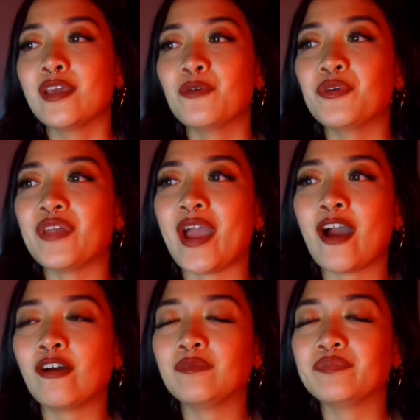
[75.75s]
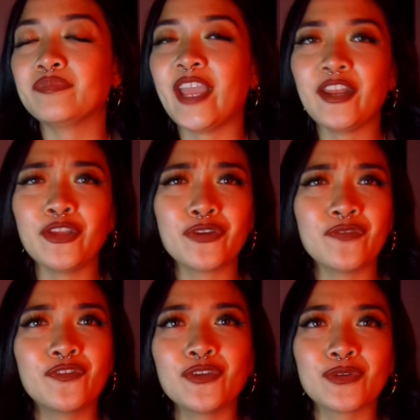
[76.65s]
without getting
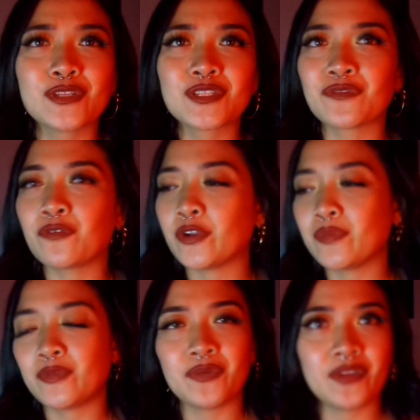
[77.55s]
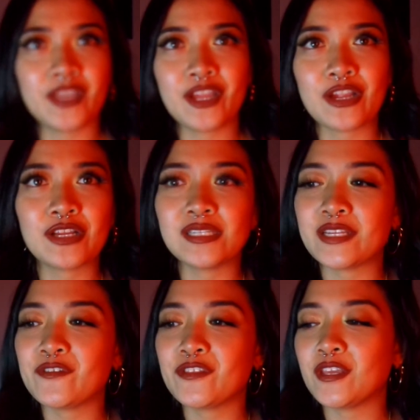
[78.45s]
confused of what I'm doing here, because
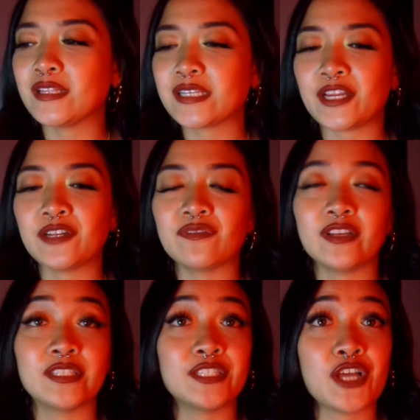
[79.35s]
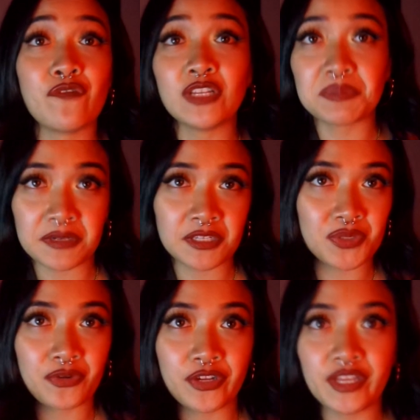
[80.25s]
everything's kind of like
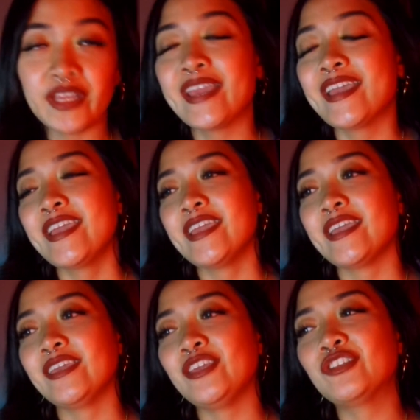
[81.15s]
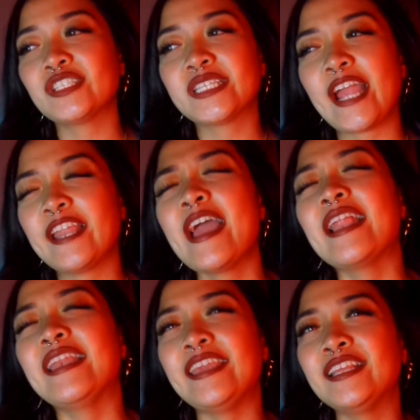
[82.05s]
self-explanatory. You just kind of
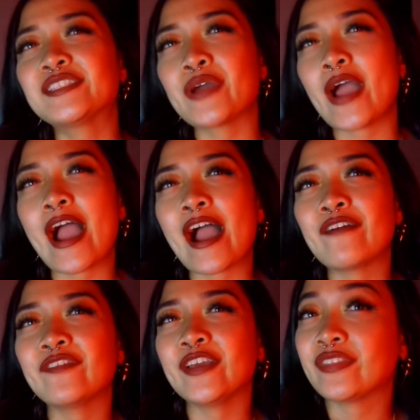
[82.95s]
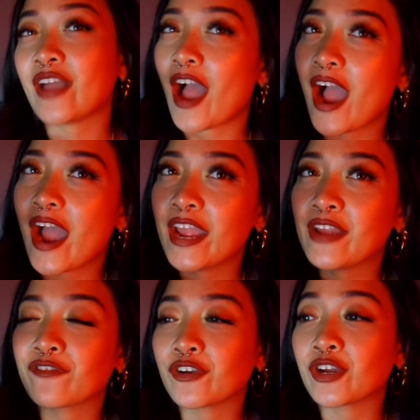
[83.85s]
need to have like the eye
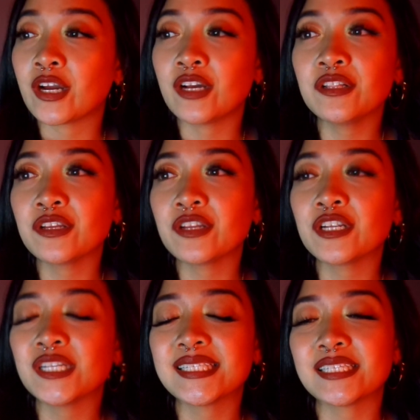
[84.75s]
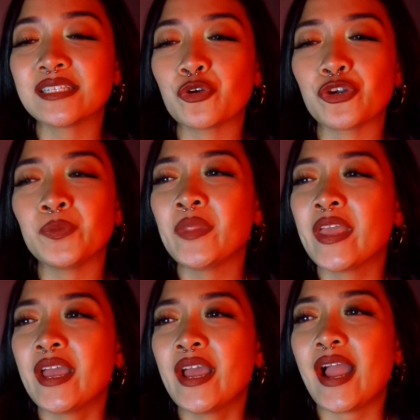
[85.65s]
for colors, and or
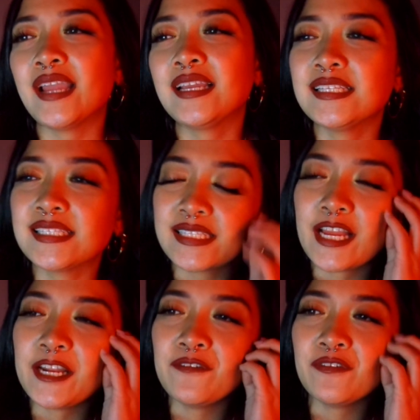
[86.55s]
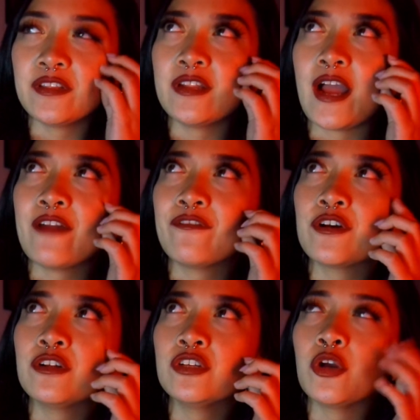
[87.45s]
I guess not even an eye for
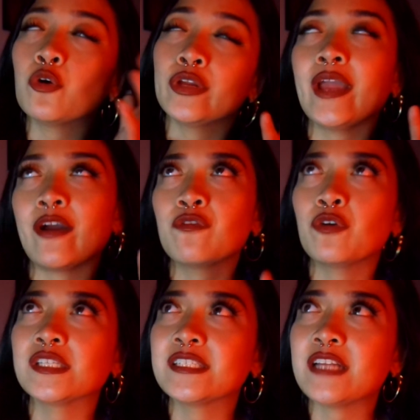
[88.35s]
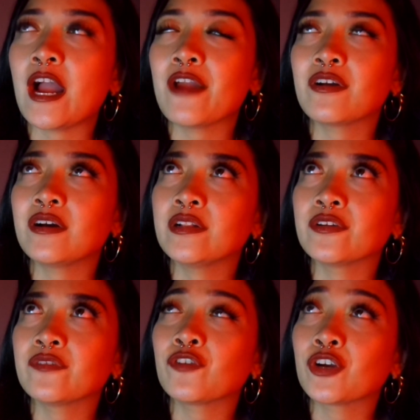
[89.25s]
color. Oh yeah, of course an eye
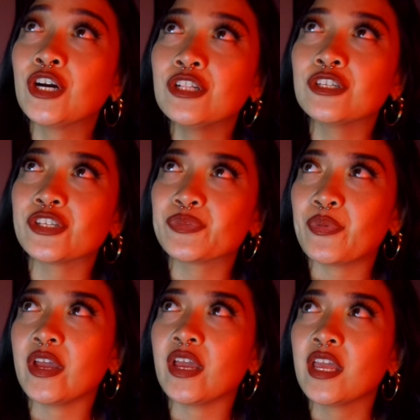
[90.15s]
for colors, but